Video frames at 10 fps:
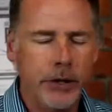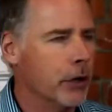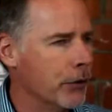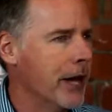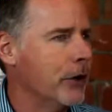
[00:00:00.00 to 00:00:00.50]
you
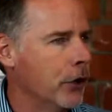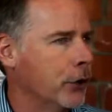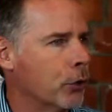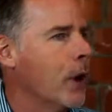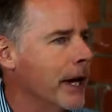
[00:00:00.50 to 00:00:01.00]
know, that
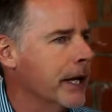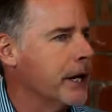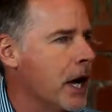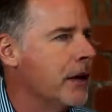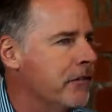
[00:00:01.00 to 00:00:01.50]
you're writing
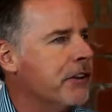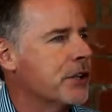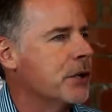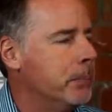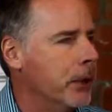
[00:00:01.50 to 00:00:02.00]
a
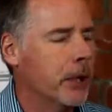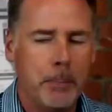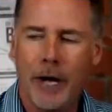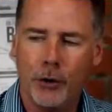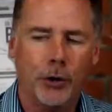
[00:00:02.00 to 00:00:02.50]
nonfiction book
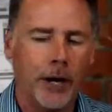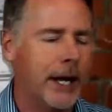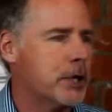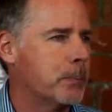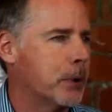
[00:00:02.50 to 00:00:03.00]
about your
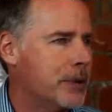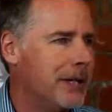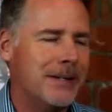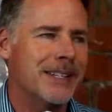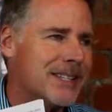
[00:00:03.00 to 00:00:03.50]
expertise.